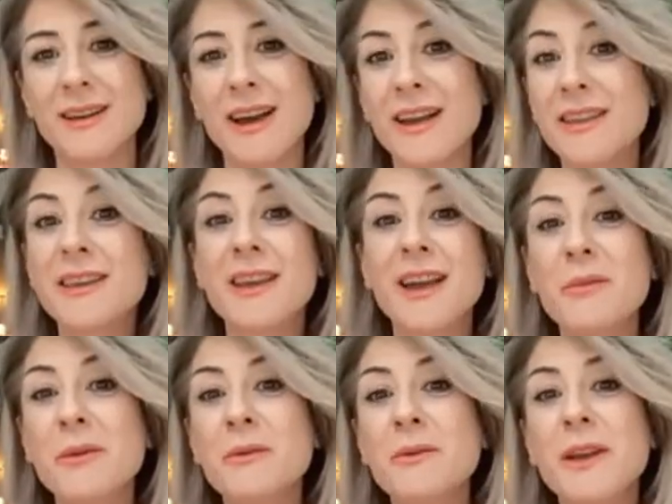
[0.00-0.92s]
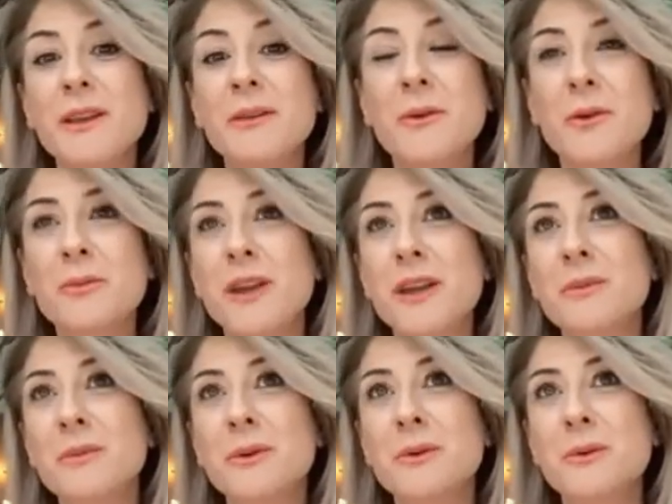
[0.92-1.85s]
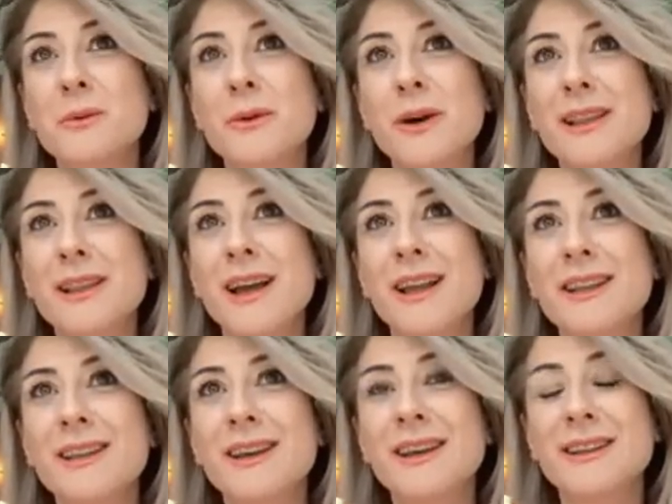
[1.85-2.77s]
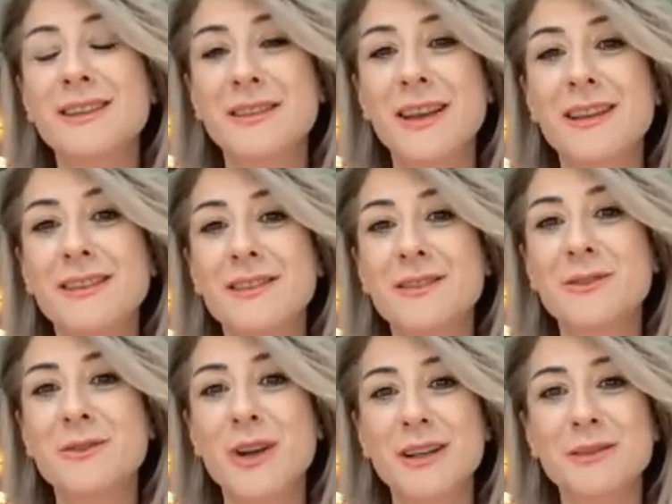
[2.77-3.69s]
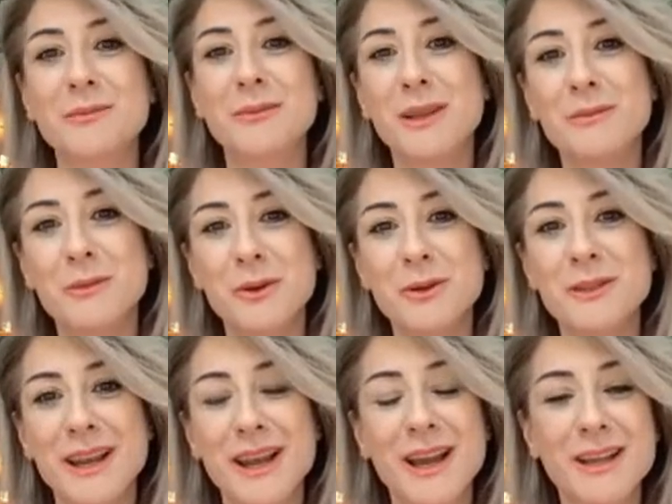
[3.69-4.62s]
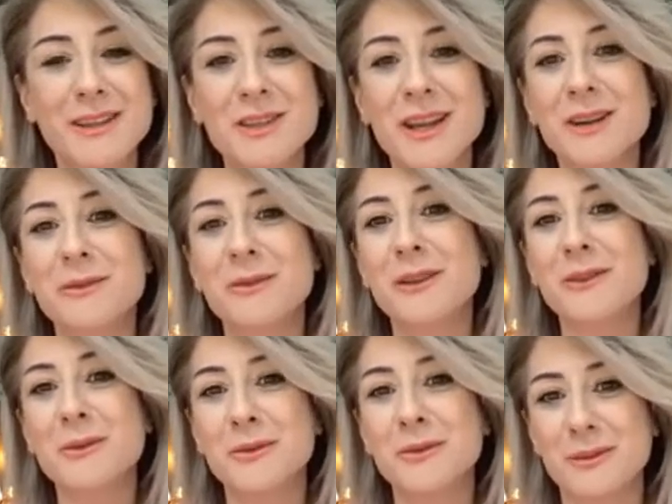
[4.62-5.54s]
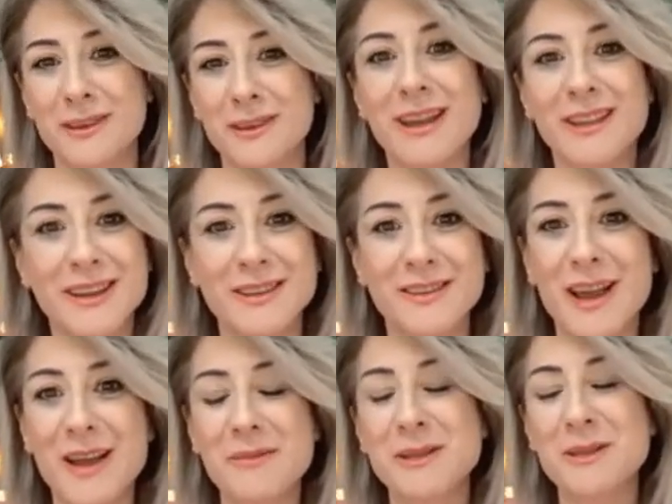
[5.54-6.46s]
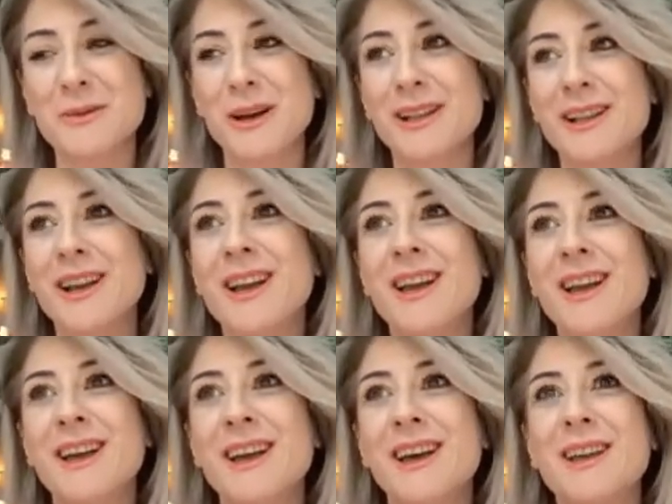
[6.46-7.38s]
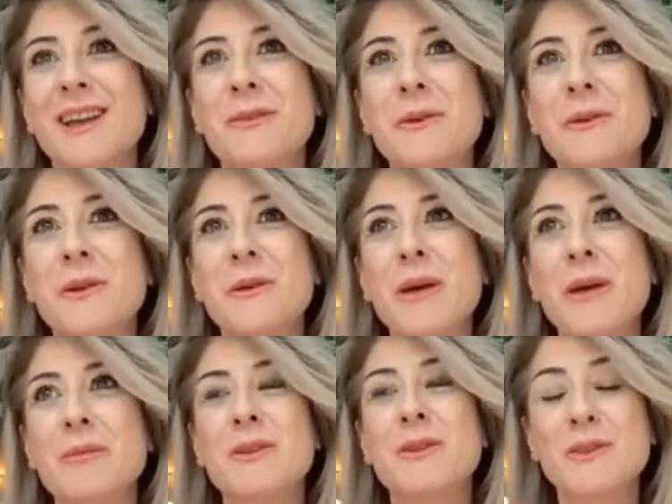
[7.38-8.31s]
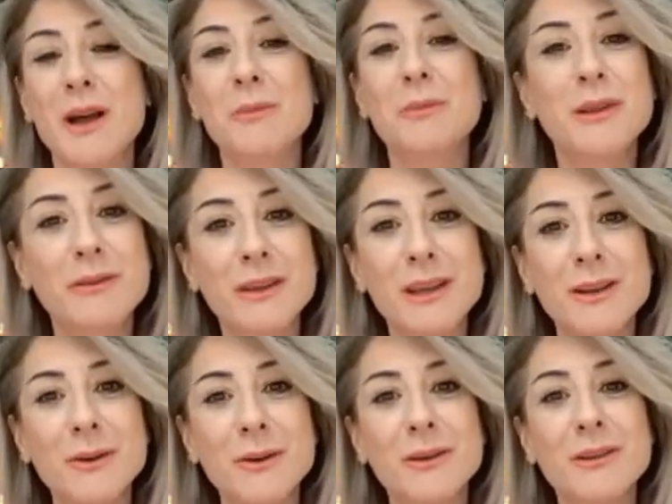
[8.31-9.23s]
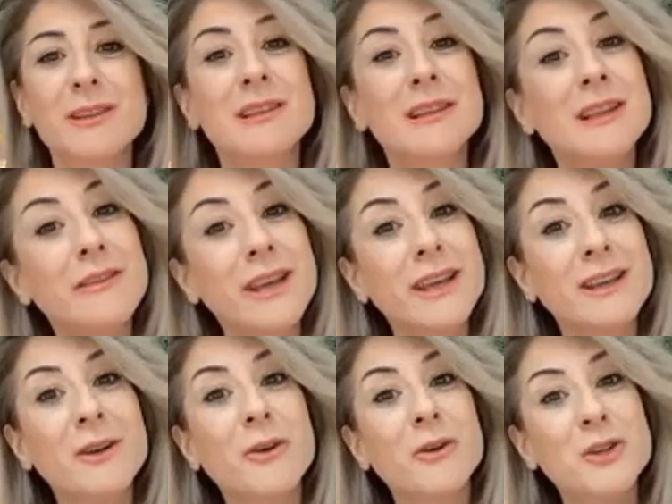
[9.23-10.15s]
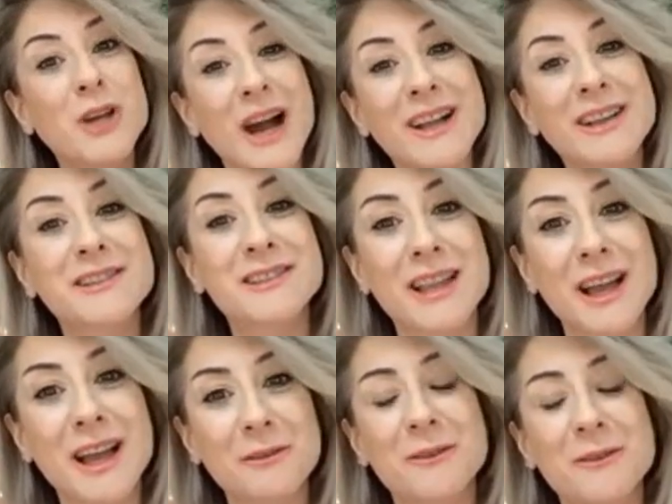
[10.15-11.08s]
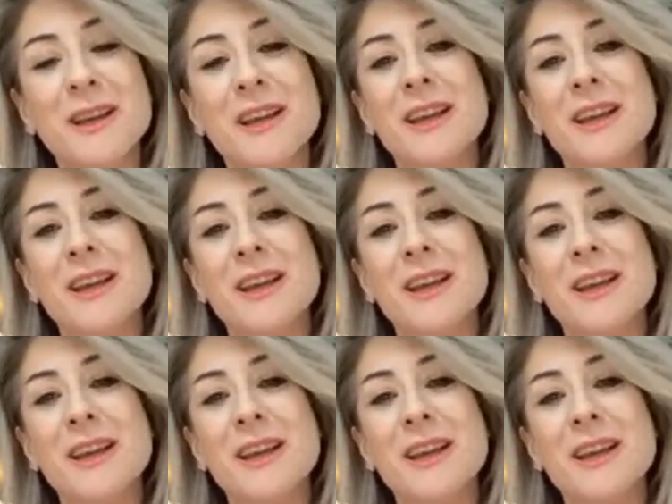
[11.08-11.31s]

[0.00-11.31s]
I think, I mean, Fanny, from that book, one line that struck me most, and I shared with you at that time as well. If you remember, stop living your child's life.